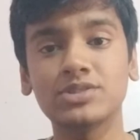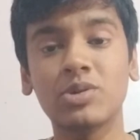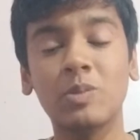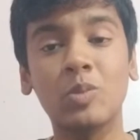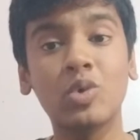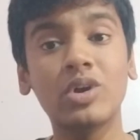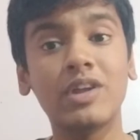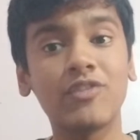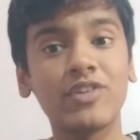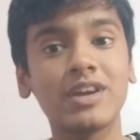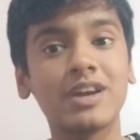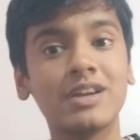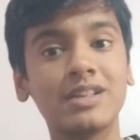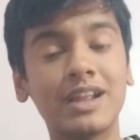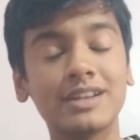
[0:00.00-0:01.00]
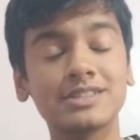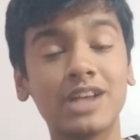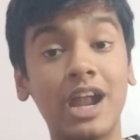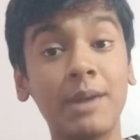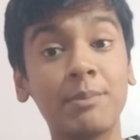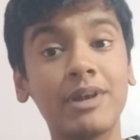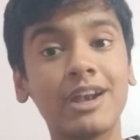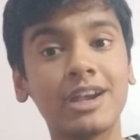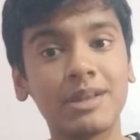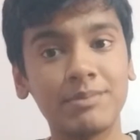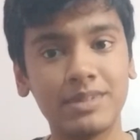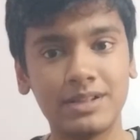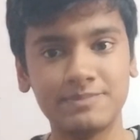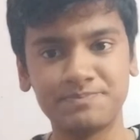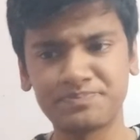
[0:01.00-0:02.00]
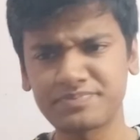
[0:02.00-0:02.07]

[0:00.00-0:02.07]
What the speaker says: more difficult, that is unpredictable.